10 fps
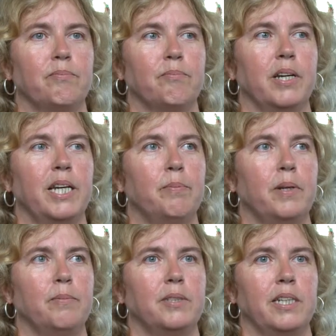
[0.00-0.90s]
my
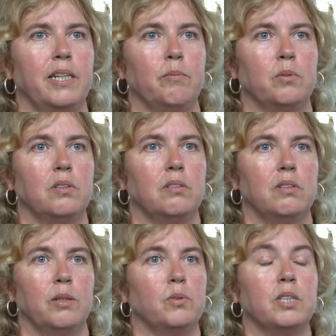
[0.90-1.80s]
epilepsy, it was
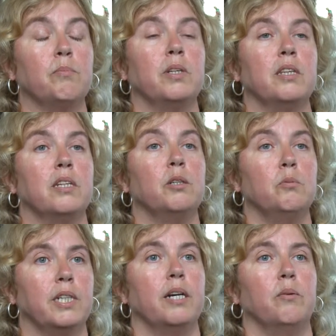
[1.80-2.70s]
something that you
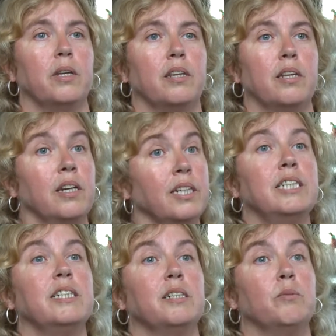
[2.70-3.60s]
dealt with, and I
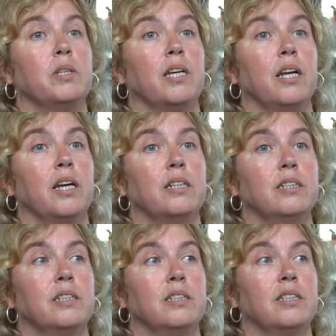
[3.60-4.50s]
did deal with it.
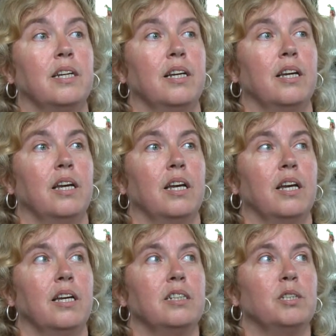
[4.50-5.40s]
And
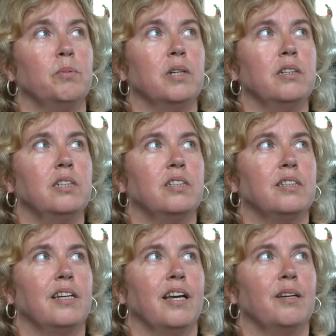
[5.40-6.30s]
to be
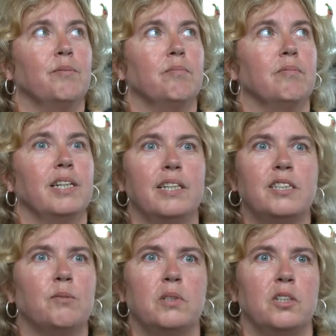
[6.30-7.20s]
honest, it is
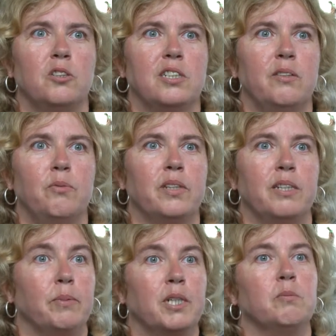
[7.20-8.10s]
something you just live with.
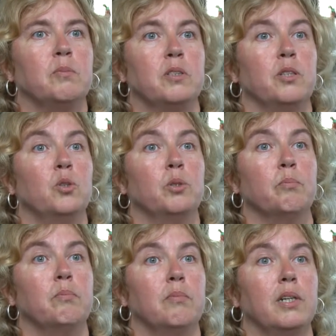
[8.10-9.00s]
It becomes the norm.
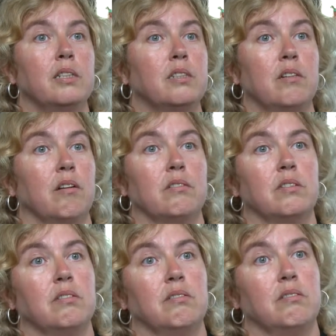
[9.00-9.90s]
It's
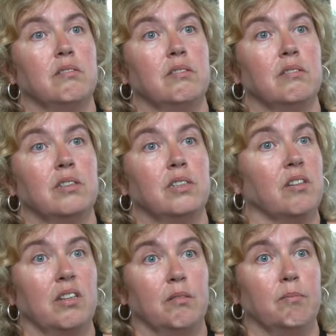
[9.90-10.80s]

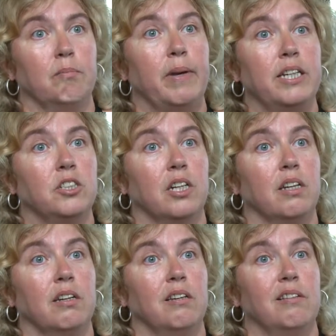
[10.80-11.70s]
nothing major,
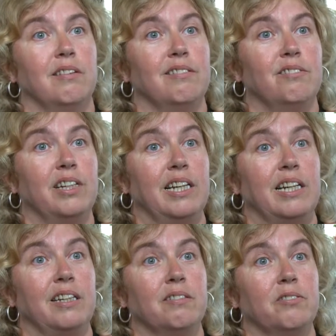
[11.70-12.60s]
really,